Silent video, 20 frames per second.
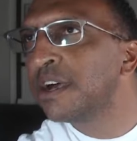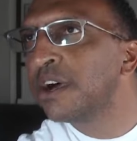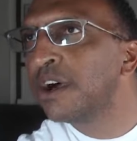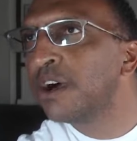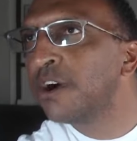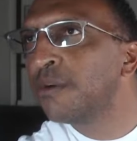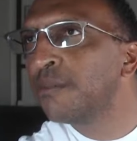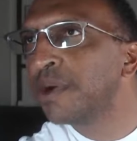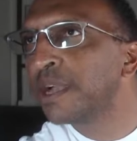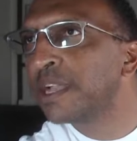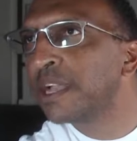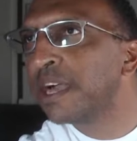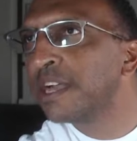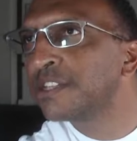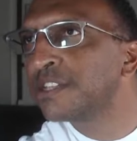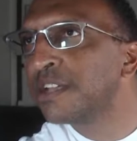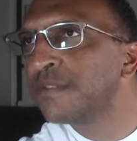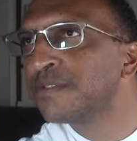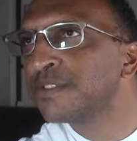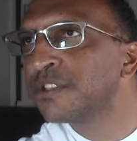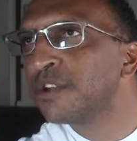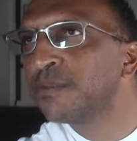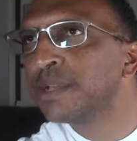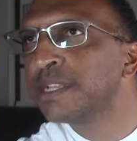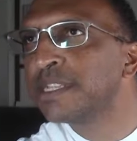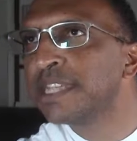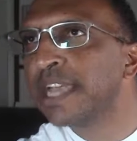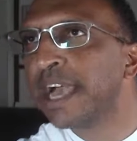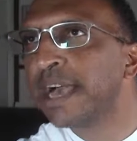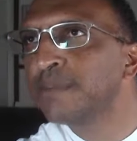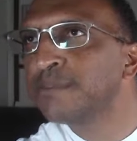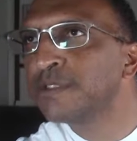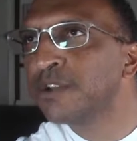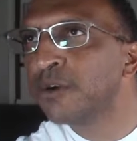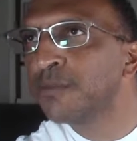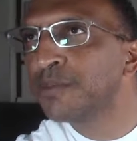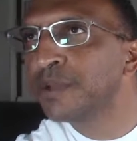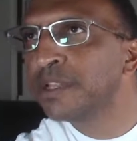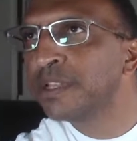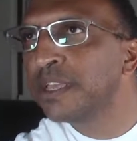Oh my gosh, I have so many tabs
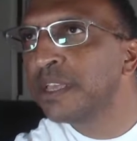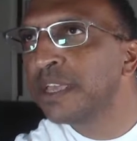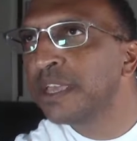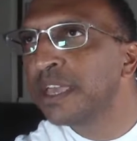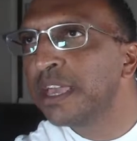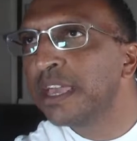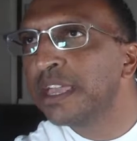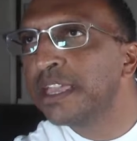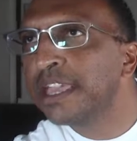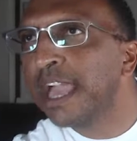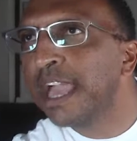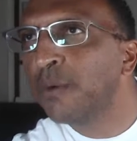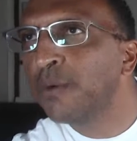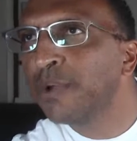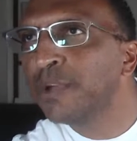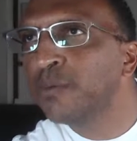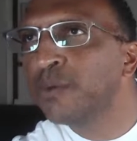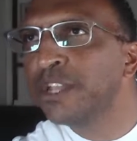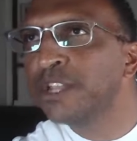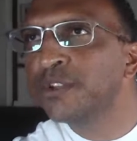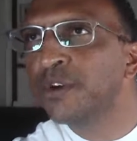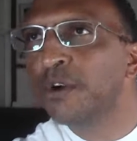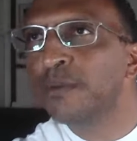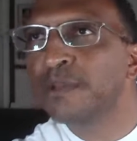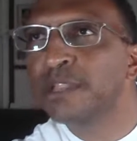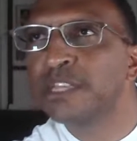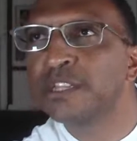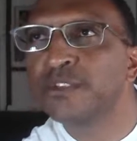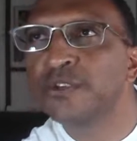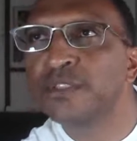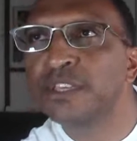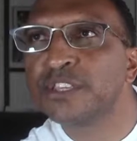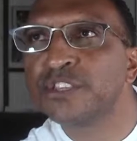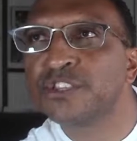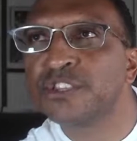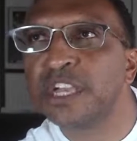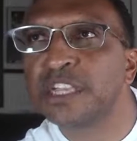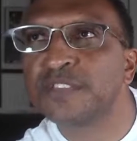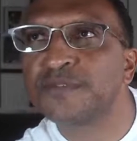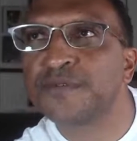open. Yeah, we normally do this
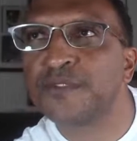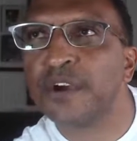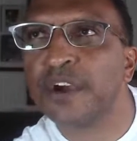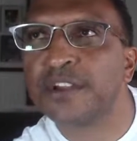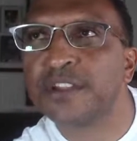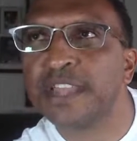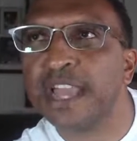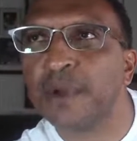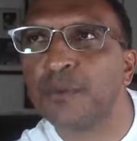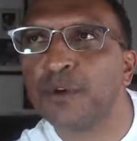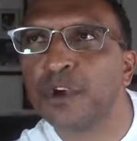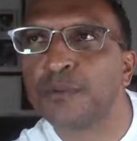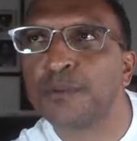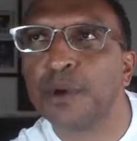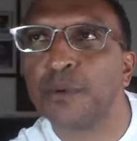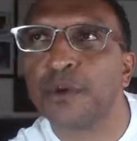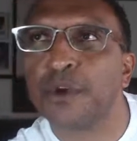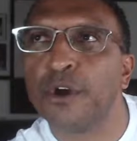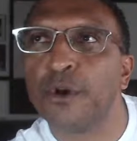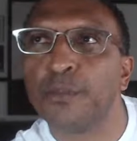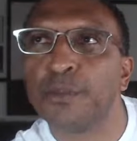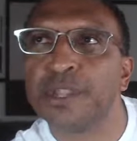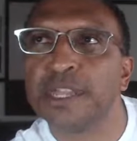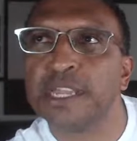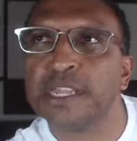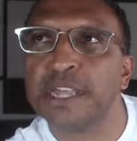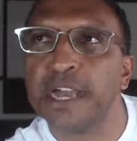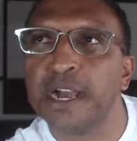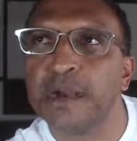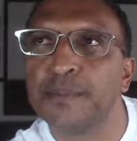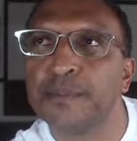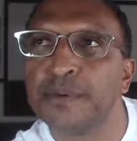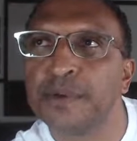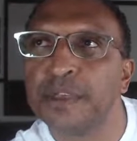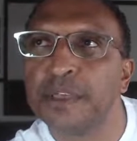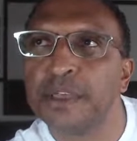just for our network, but we're opening it up.